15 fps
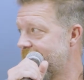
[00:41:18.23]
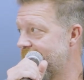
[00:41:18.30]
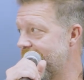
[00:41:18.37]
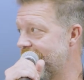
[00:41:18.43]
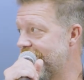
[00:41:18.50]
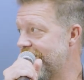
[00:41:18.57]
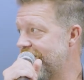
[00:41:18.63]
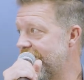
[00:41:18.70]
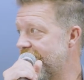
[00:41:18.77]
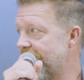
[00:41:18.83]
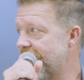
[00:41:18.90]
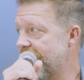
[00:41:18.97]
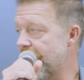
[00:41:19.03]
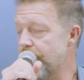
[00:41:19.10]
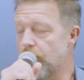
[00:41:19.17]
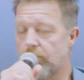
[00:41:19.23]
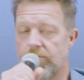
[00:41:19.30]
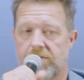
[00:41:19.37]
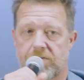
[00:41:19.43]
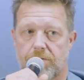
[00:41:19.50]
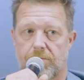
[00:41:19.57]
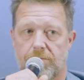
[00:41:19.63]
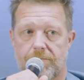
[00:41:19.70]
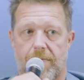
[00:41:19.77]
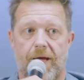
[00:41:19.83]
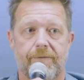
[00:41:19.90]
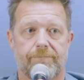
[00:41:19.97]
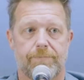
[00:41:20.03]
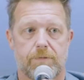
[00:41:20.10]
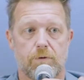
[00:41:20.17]
in the D N A of that movie. So
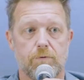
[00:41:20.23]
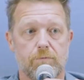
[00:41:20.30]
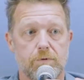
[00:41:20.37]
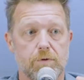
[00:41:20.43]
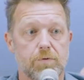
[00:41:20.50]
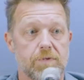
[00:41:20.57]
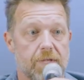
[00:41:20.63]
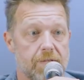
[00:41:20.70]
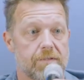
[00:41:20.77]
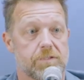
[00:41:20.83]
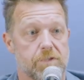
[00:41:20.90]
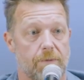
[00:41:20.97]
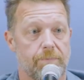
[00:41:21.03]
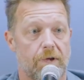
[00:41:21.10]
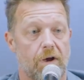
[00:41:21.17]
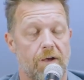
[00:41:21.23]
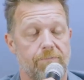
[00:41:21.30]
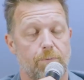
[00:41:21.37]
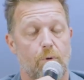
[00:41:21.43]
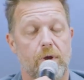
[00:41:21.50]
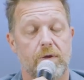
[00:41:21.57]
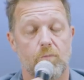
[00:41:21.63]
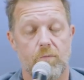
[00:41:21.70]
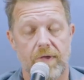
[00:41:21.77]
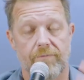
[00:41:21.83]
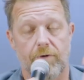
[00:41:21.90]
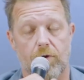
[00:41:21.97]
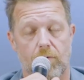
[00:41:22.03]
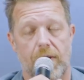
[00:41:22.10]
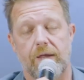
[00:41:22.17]
I do use it as a jumping off point. We have
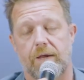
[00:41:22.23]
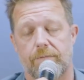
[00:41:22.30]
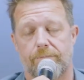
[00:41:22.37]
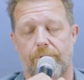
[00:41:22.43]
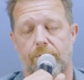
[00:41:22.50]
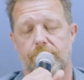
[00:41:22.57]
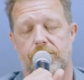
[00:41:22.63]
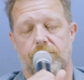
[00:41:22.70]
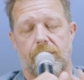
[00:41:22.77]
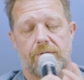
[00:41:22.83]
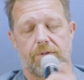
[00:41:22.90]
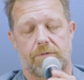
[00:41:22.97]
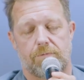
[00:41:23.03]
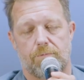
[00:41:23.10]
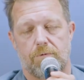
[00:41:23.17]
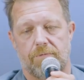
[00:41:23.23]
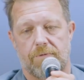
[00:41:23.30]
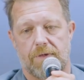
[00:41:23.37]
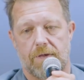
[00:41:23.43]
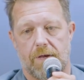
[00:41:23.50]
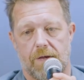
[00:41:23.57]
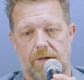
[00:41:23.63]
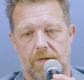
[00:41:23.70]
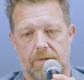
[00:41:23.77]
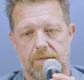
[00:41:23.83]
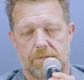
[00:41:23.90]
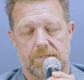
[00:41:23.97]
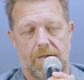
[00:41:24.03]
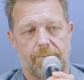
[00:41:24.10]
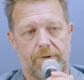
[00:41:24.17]
a great composer on this movie, uh,
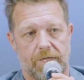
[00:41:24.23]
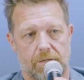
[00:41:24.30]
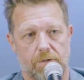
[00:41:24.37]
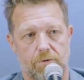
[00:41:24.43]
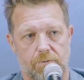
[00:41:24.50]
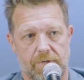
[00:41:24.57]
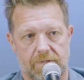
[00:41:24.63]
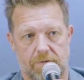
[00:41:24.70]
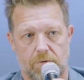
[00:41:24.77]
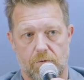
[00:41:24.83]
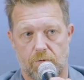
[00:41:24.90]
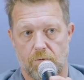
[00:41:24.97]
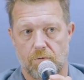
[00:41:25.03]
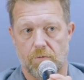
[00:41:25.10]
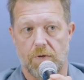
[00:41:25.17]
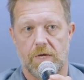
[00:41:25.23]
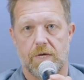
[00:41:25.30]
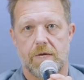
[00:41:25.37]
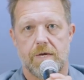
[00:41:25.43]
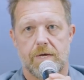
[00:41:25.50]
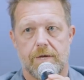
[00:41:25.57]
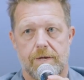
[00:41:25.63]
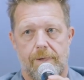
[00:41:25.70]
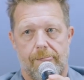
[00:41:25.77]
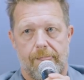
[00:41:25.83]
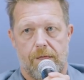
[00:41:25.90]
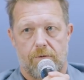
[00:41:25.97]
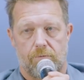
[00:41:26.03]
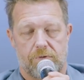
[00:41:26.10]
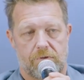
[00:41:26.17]
Dominic Lewis, who
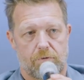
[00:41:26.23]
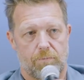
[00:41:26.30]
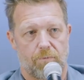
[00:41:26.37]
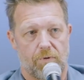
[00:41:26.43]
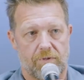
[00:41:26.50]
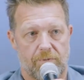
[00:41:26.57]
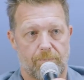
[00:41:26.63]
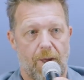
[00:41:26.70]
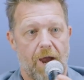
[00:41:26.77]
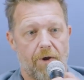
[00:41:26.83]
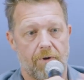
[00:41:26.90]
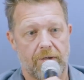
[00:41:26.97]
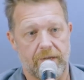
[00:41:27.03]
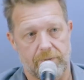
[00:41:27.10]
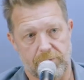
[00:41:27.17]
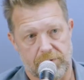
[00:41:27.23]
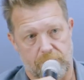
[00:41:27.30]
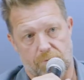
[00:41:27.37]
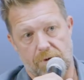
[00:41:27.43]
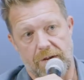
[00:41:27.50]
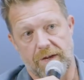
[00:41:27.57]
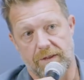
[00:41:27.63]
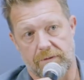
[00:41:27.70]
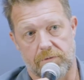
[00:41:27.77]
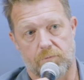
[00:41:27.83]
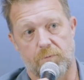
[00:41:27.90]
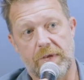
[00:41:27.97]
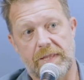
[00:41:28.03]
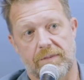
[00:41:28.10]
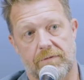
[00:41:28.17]
was super inspiring, and he was creating
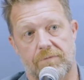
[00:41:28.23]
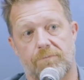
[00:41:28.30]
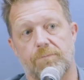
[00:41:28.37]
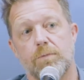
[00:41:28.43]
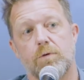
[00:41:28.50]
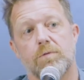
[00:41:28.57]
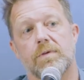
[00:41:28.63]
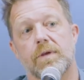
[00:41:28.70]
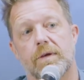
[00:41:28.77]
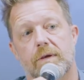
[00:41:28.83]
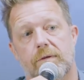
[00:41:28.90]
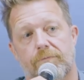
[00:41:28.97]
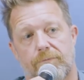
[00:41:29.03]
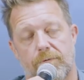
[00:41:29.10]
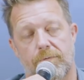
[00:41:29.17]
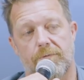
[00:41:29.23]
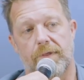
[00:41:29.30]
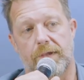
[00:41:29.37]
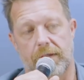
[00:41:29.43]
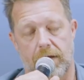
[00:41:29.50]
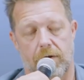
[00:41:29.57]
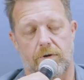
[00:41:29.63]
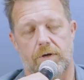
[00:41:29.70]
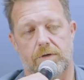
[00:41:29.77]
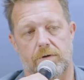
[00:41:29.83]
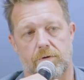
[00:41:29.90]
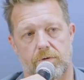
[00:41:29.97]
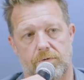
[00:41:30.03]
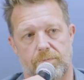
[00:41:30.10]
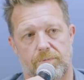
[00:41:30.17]
suites of music for the
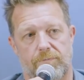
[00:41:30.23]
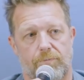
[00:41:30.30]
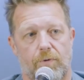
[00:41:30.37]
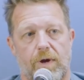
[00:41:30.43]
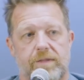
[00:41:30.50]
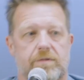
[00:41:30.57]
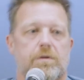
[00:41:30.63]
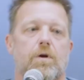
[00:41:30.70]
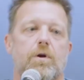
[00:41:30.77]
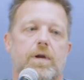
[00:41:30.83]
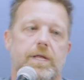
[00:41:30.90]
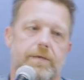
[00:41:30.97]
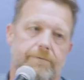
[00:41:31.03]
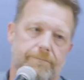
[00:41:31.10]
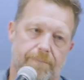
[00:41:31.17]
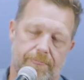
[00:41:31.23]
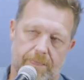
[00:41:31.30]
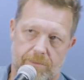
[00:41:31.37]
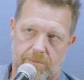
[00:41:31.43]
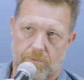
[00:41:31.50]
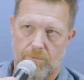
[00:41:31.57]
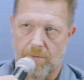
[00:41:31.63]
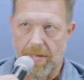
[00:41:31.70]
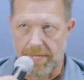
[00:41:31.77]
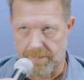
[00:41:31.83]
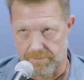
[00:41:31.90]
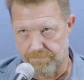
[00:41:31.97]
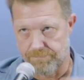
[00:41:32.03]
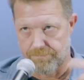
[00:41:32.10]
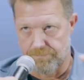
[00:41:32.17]
characters before I started. So I
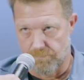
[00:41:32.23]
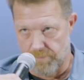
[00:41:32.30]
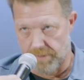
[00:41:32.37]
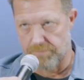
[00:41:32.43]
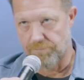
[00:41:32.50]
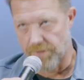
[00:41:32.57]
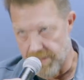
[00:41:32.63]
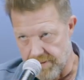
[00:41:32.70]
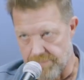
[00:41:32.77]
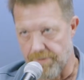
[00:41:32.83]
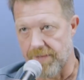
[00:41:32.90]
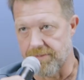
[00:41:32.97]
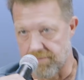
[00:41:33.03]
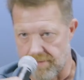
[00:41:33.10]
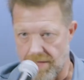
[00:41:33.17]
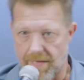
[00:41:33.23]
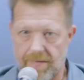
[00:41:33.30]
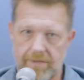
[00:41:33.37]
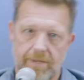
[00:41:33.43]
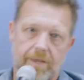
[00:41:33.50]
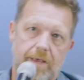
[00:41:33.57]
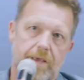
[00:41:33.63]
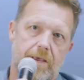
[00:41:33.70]
could, we could play them on set,